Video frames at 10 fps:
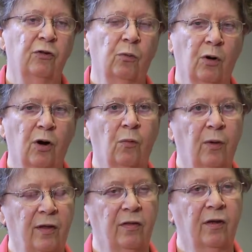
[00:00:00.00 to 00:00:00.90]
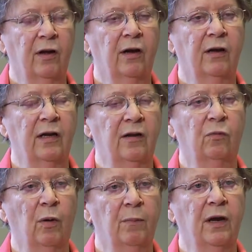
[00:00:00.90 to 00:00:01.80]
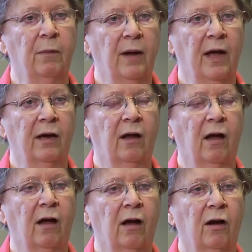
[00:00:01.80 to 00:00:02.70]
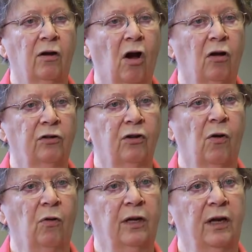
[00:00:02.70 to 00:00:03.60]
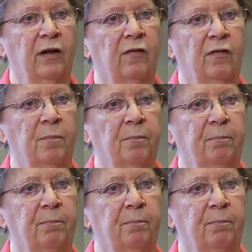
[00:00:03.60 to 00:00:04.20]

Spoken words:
to work with these women and men called to holiness.